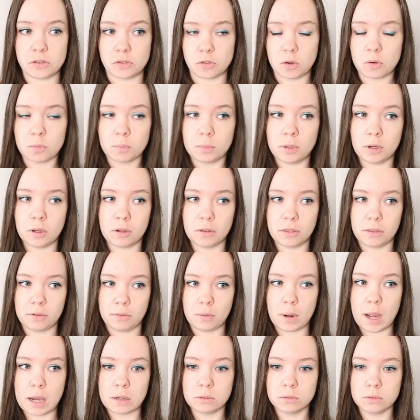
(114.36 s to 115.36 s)
a strong plot
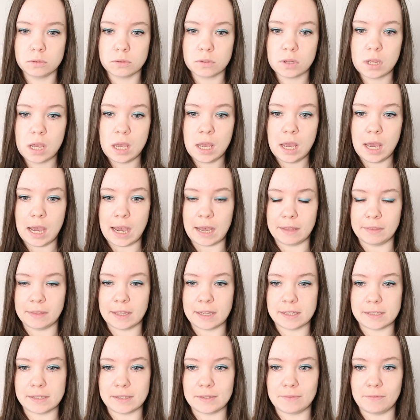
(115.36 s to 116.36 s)
throughout
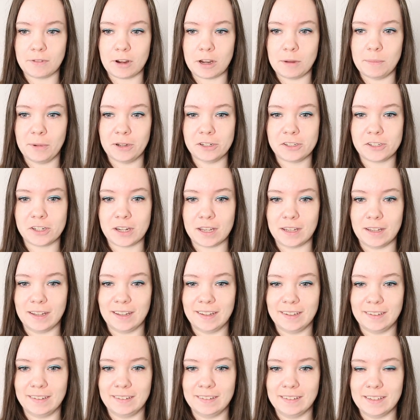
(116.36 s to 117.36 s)
and there's very much
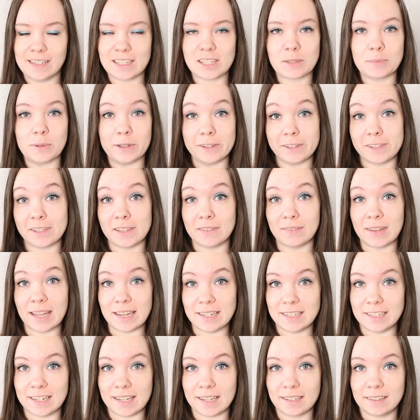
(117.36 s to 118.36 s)
an explosive
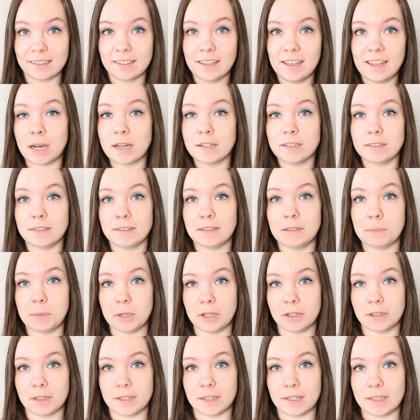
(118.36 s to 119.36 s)
ending, but the
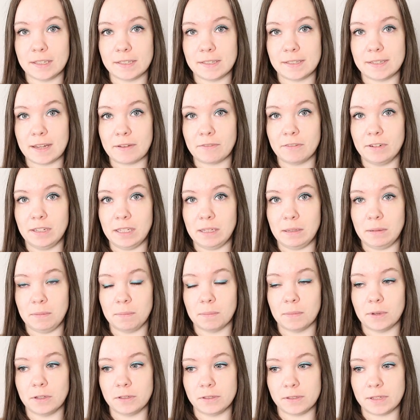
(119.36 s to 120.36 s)
book is
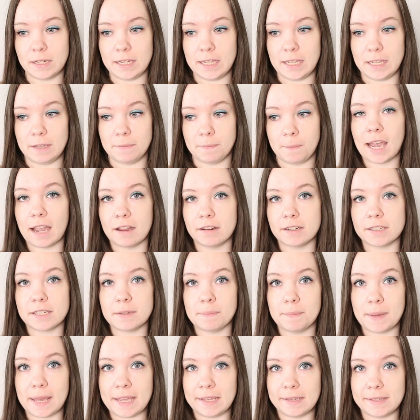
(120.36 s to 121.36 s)
definitely mostly
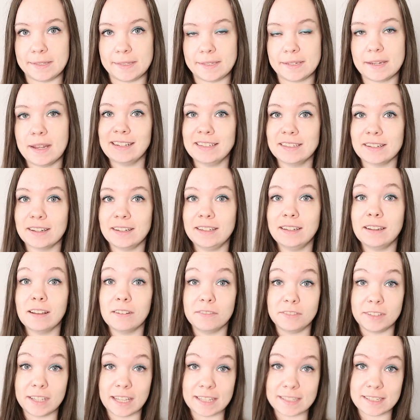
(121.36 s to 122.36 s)
character based and I
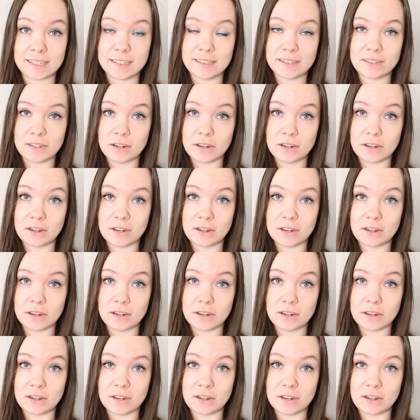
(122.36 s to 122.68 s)
loved getting